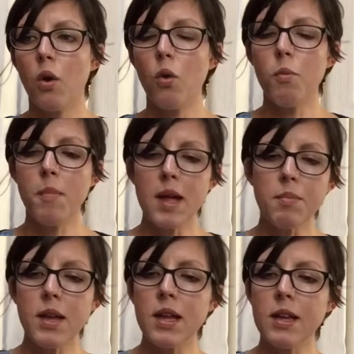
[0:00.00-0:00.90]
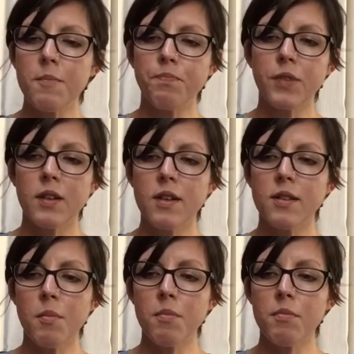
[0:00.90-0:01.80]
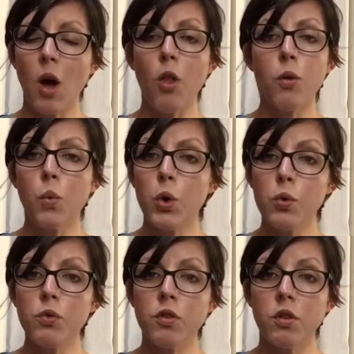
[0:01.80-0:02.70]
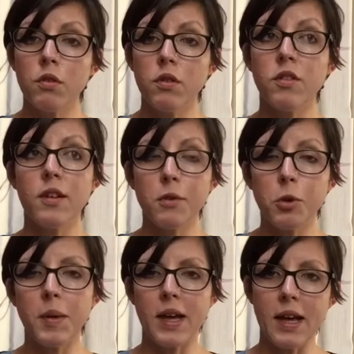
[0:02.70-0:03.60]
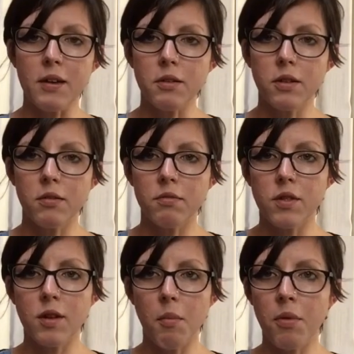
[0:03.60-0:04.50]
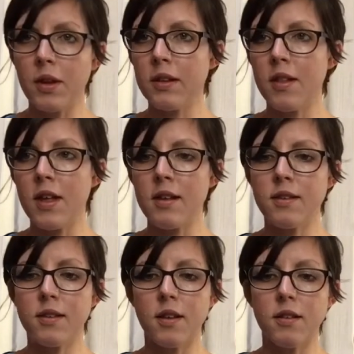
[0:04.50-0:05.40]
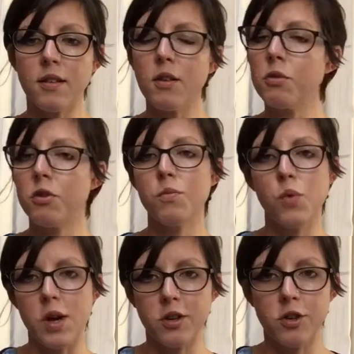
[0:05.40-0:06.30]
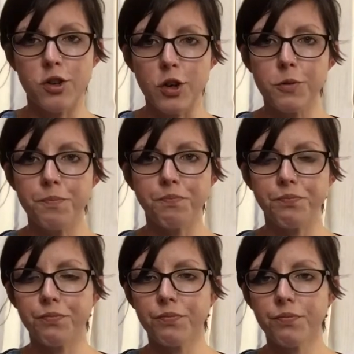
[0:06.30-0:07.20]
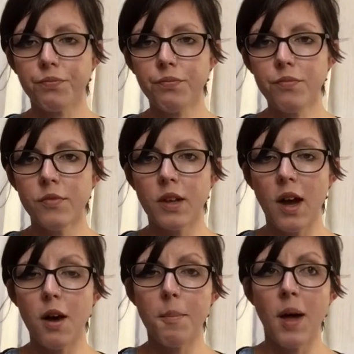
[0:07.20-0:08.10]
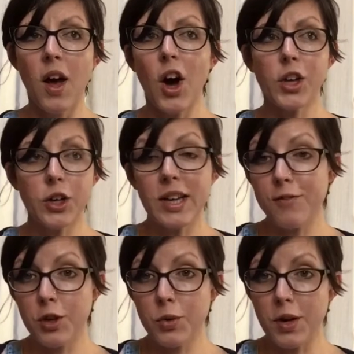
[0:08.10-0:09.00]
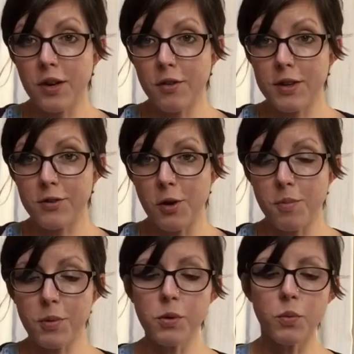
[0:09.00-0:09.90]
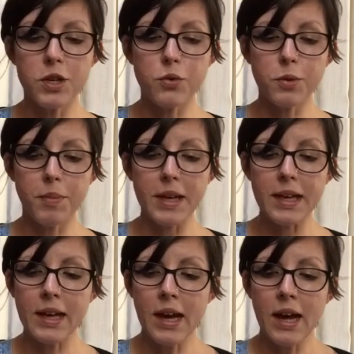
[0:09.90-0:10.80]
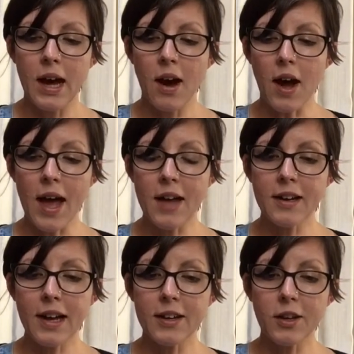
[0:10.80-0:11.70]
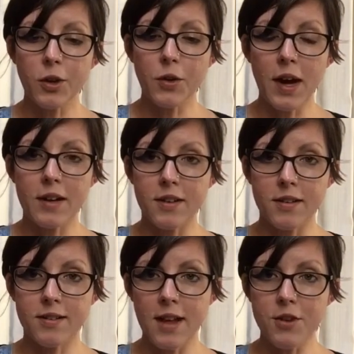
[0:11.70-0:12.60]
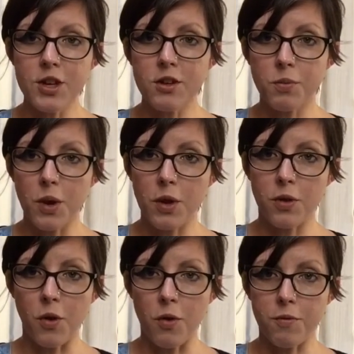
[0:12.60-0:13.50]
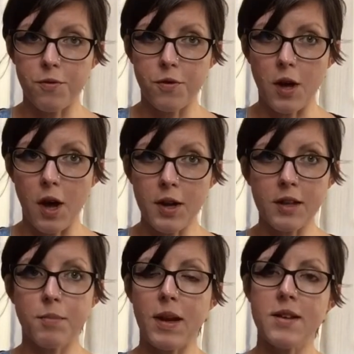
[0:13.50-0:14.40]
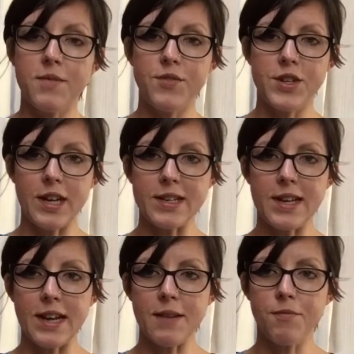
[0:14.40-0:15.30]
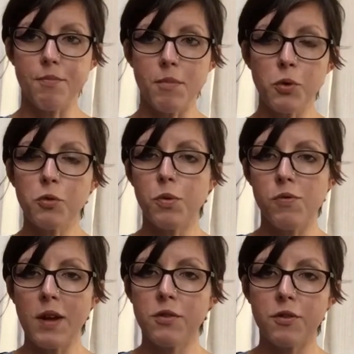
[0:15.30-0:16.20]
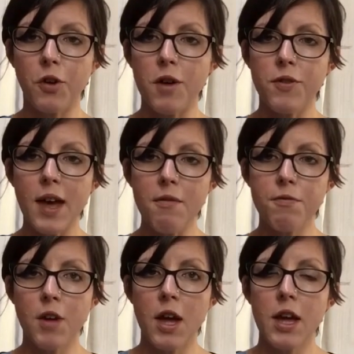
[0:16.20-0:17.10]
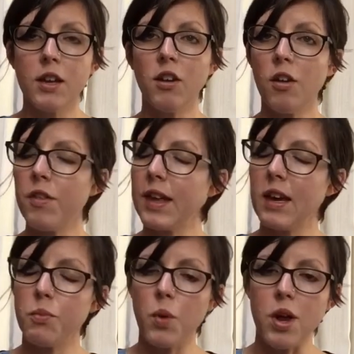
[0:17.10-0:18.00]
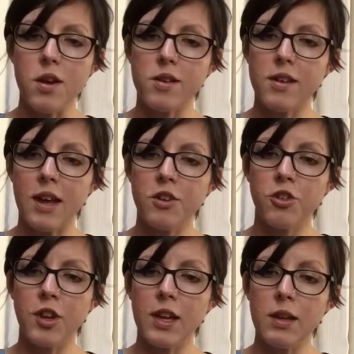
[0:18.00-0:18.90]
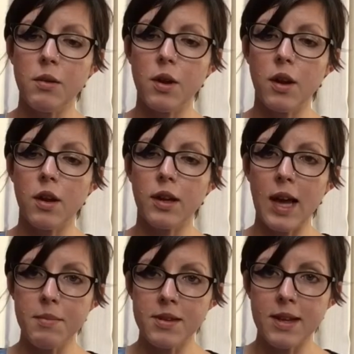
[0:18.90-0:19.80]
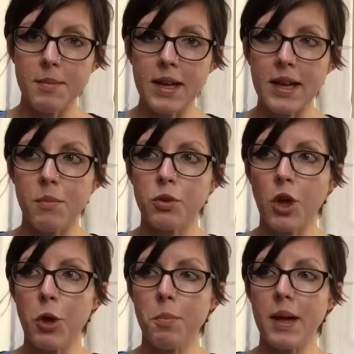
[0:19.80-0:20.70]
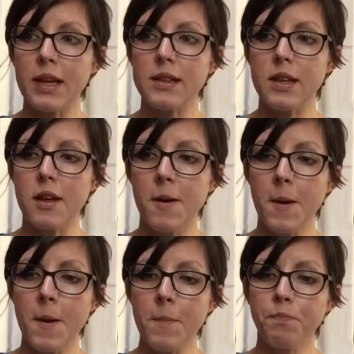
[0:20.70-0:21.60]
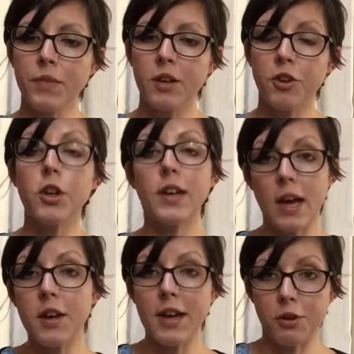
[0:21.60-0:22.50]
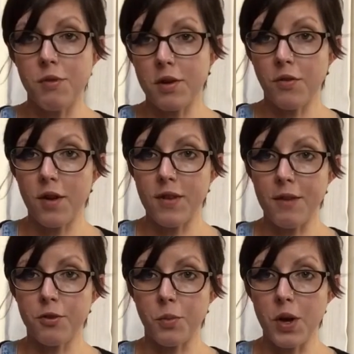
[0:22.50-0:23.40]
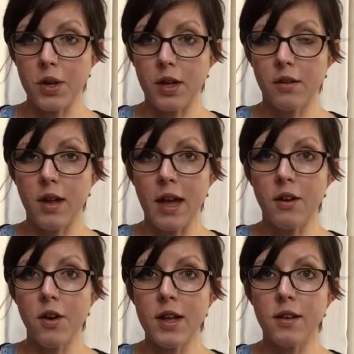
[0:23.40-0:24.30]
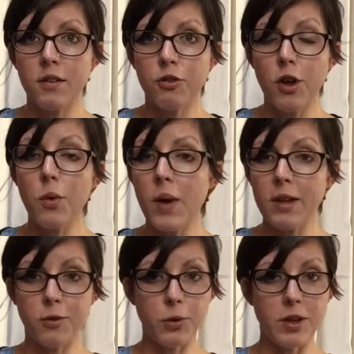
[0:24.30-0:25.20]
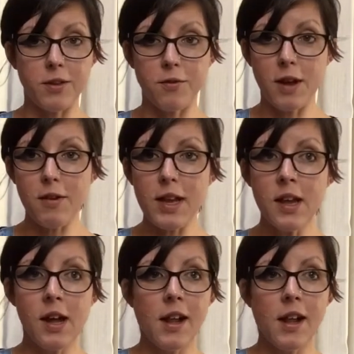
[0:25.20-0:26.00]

or maybe there's some other wound still to be healed, something that there's still some work to do. I could give you another example, which would be I had a lady who had 7 years worth of unexplained infertility, multiple rounds of IVF, nothing had worked, and she came to see me and was hoping that she could get her next round of IVF to work. And I straight away saw this very